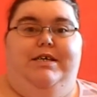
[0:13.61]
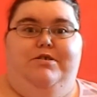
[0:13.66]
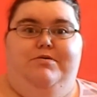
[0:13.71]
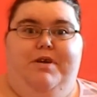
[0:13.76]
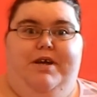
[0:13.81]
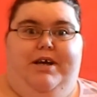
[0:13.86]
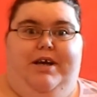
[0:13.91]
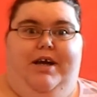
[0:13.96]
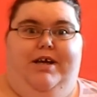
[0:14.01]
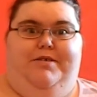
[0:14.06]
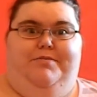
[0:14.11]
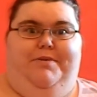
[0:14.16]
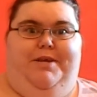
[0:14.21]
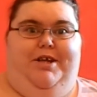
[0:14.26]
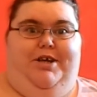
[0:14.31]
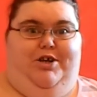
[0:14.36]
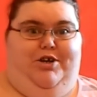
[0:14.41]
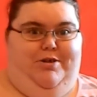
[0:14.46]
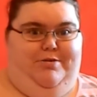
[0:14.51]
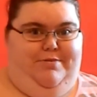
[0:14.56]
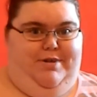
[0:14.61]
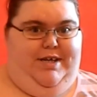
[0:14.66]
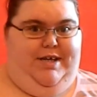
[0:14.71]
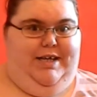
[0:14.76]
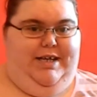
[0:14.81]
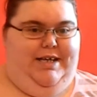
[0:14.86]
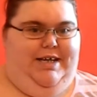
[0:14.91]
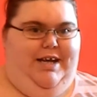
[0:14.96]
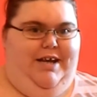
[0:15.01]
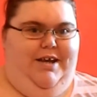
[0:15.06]
this week has been a good
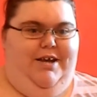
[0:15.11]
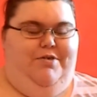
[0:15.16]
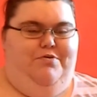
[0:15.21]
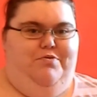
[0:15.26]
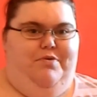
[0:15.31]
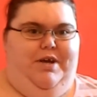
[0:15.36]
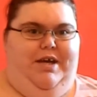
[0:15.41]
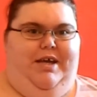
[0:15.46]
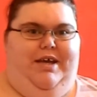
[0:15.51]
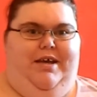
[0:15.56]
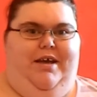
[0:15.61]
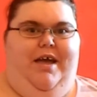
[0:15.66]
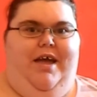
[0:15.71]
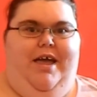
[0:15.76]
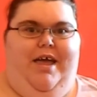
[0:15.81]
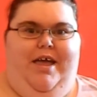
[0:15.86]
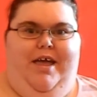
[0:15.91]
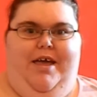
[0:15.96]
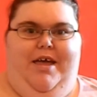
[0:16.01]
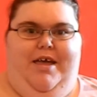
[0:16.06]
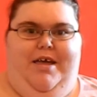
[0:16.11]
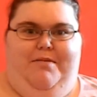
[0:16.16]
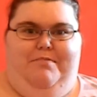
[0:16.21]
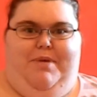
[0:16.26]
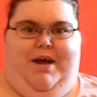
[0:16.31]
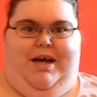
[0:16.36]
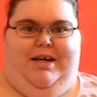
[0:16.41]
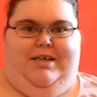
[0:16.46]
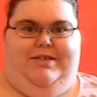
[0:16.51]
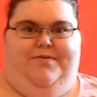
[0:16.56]
week. We
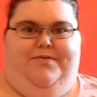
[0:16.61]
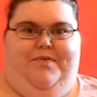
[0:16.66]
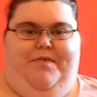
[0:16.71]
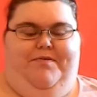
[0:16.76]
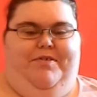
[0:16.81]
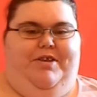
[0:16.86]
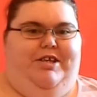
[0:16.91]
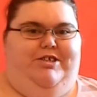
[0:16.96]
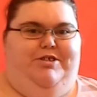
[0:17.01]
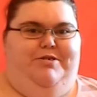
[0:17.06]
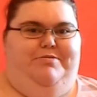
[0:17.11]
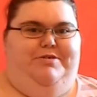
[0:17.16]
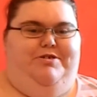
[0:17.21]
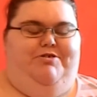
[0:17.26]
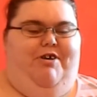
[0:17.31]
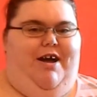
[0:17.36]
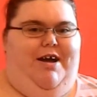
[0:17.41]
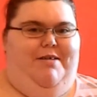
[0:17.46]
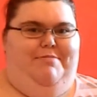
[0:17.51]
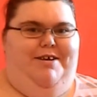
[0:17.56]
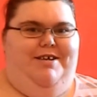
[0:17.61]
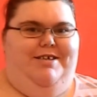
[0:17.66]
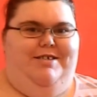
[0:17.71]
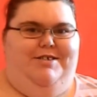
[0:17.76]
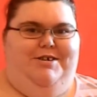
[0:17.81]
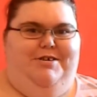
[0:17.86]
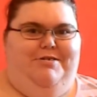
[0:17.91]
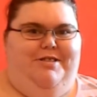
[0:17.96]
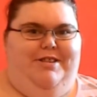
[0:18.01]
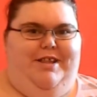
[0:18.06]
passed 50 subscribers,
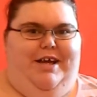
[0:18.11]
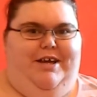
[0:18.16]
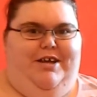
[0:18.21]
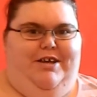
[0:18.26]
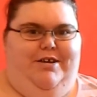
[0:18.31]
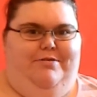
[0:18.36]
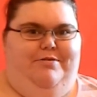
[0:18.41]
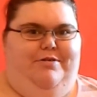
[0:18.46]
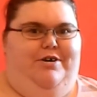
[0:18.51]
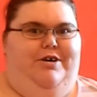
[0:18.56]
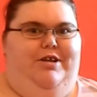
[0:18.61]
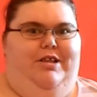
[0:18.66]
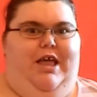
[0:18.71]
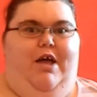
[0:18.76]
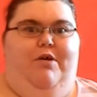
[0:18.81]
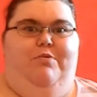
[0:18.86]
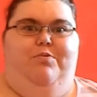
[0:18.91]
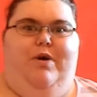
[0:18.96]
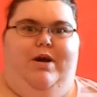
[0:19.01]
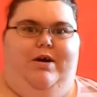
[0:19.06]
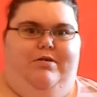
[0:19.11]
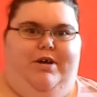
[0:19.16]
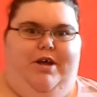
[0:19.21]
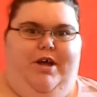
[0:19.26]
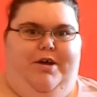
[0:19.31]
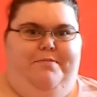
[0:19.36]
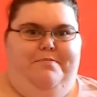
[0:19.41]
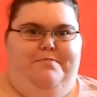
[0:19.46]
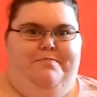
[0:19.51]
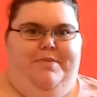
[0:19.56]
so thank you all and
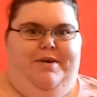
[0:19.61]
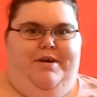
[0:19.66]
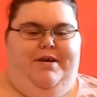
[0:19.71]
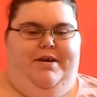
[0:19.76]
welcome.